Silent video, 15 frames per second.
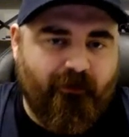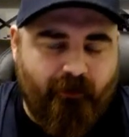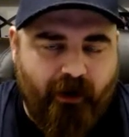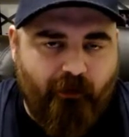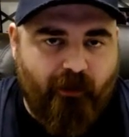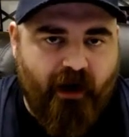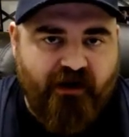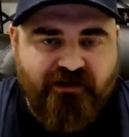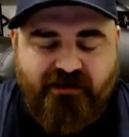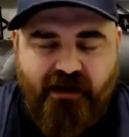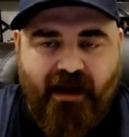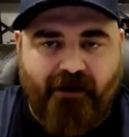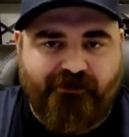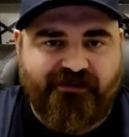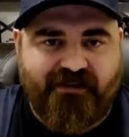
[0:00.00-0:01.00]
want to watch like
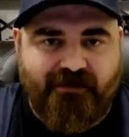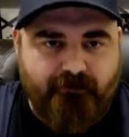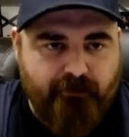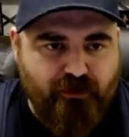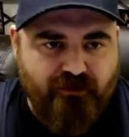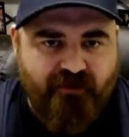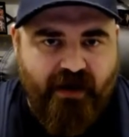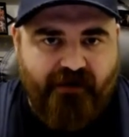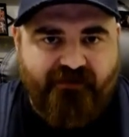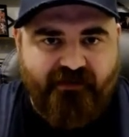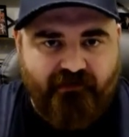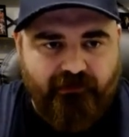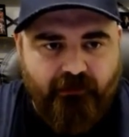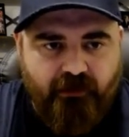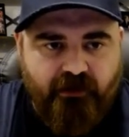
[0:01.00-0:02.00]
how does he move, how does he
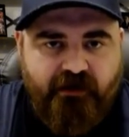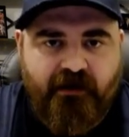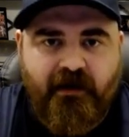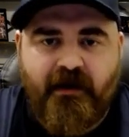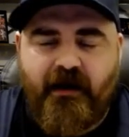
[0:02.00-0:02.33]
look.